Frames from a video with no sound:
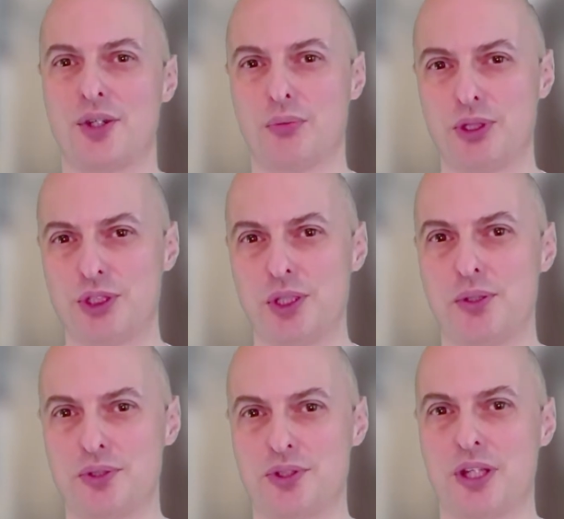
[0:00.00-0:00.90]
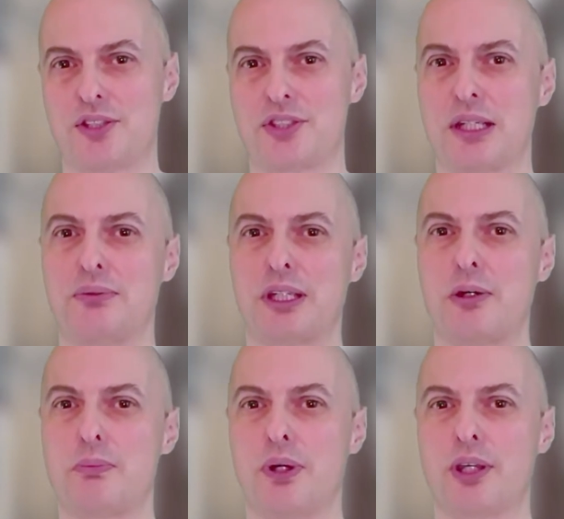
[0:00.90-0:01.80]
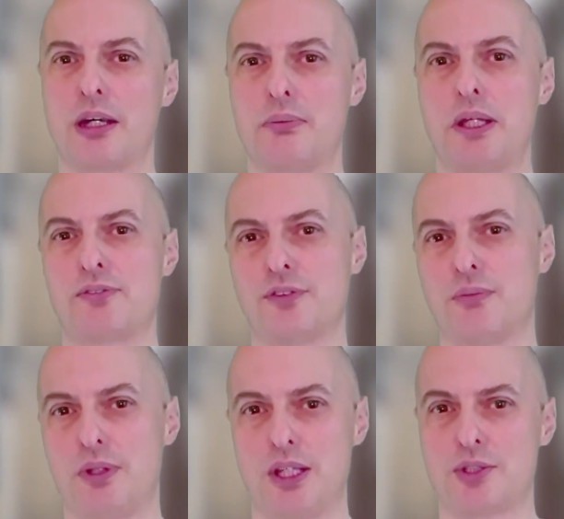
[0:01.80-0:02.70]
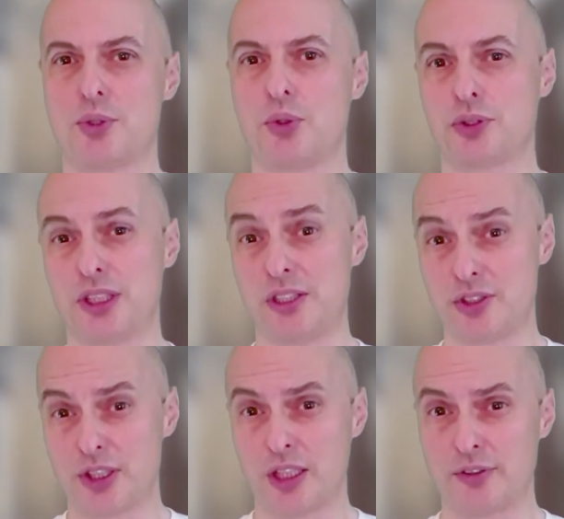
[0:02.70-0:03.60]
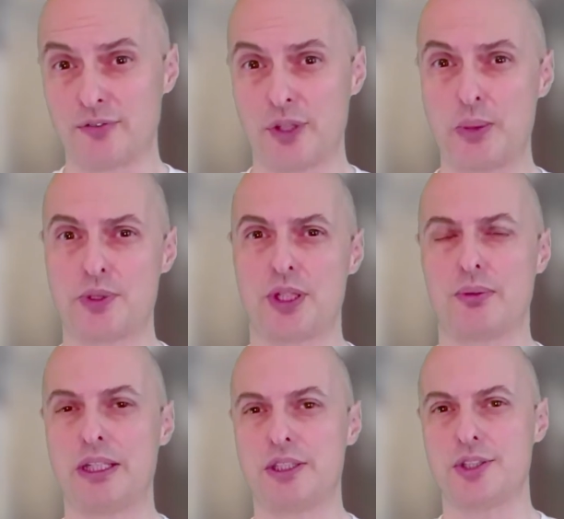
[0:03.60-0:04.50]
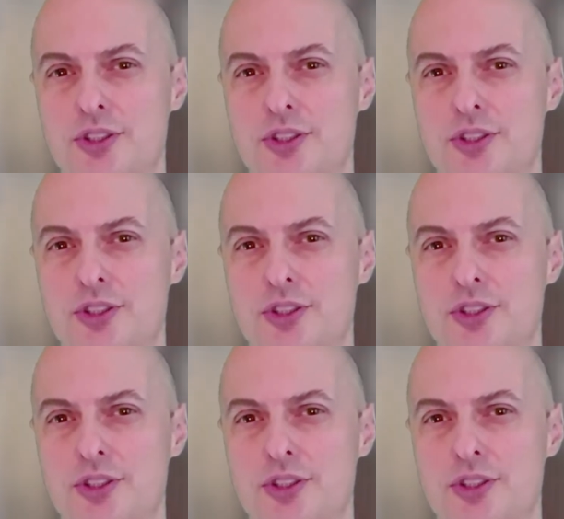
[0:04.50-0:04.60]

that reduce the sound output output coming from the exhaust in certain frequency ranges.